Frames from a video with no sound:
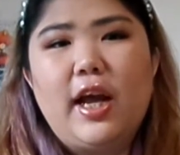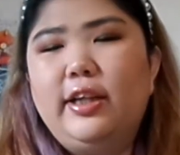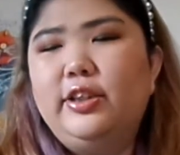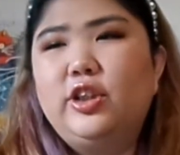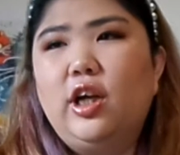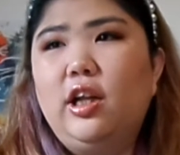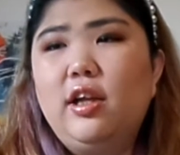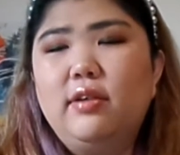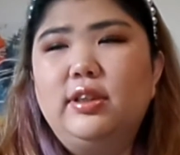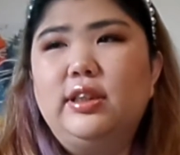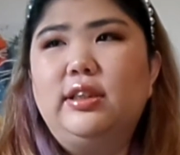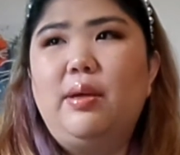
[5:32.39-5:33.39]
and John
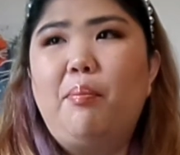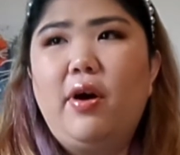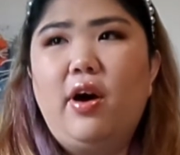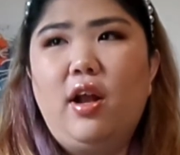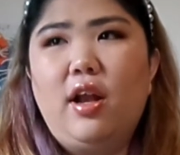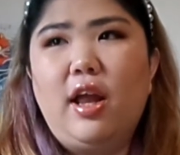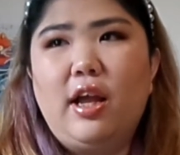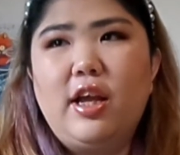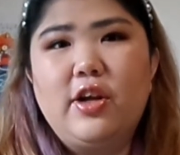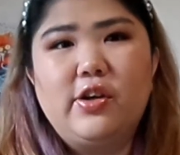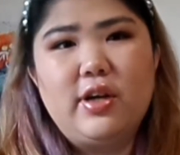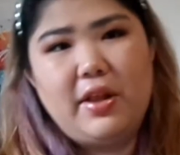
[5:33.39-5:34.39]
gives his input like
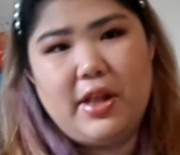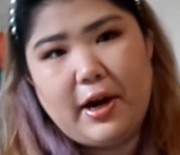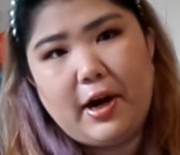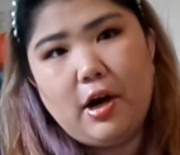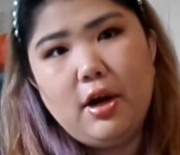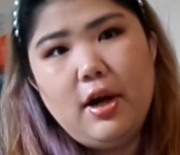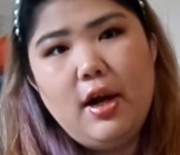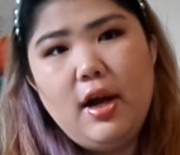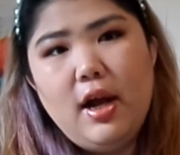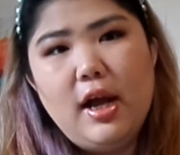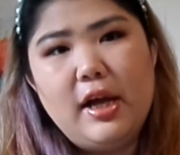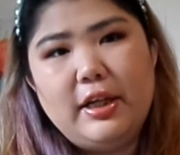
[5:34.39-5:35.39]
here and there,
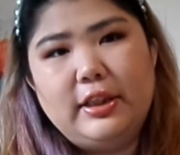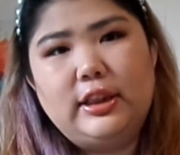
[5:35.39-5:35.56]
and